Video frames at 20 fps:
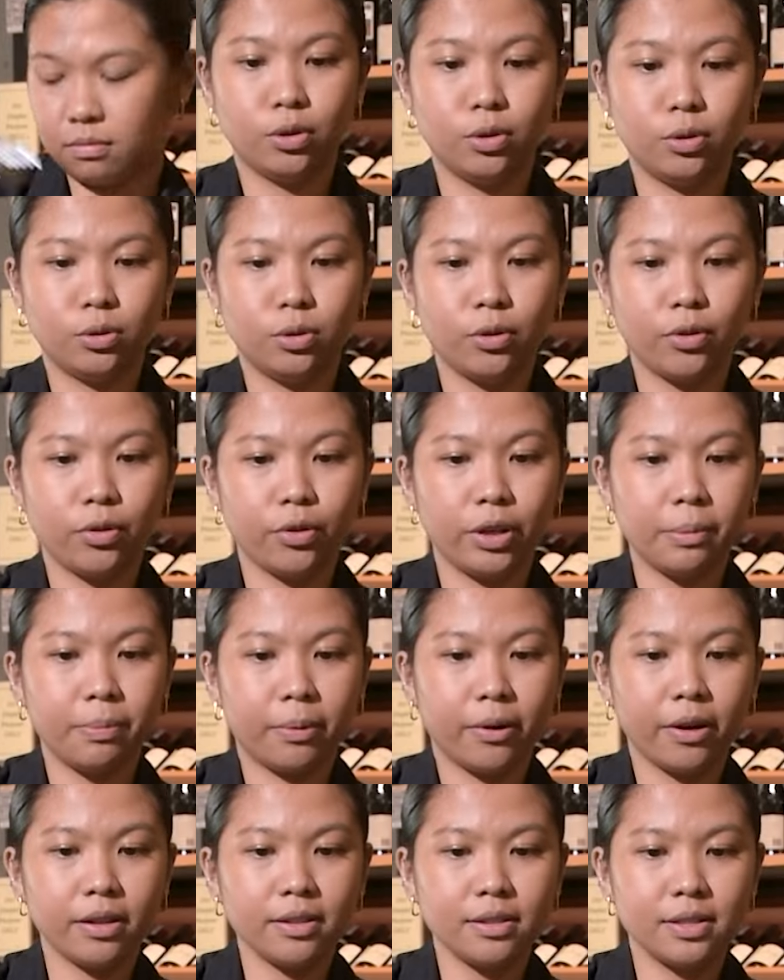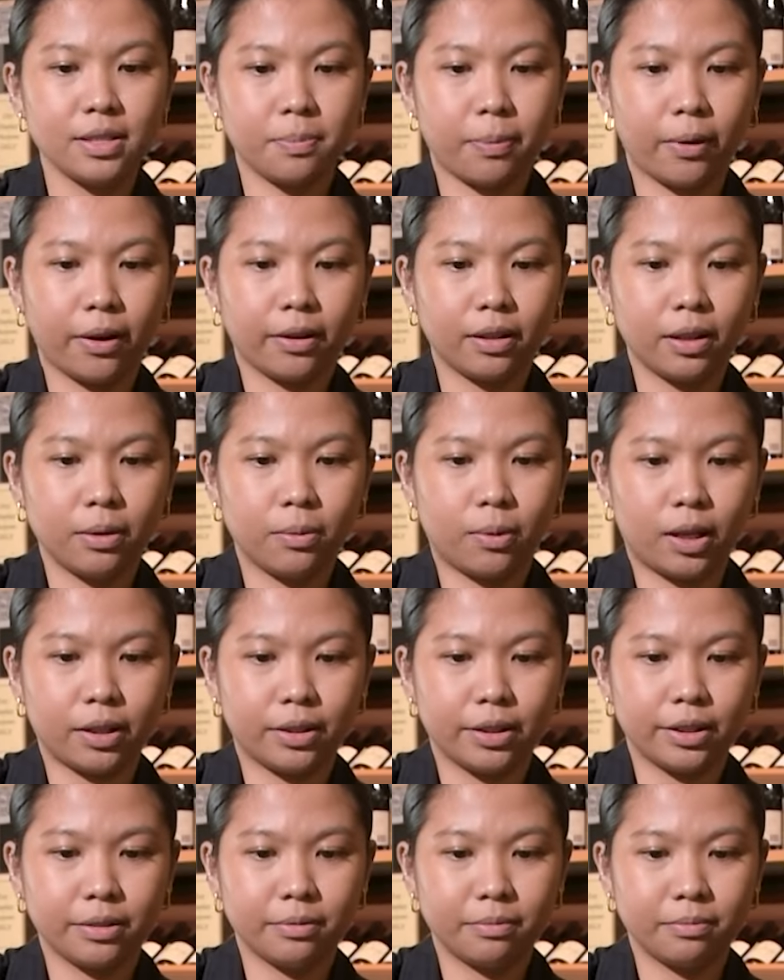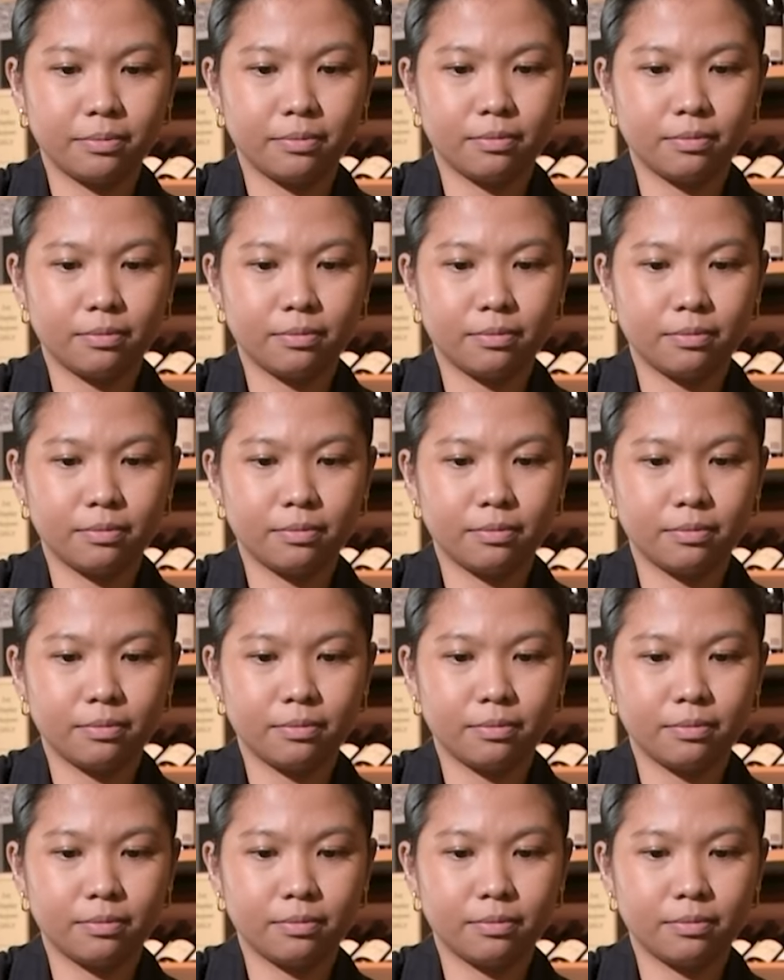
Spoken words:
2 to 3 parts sparkling water.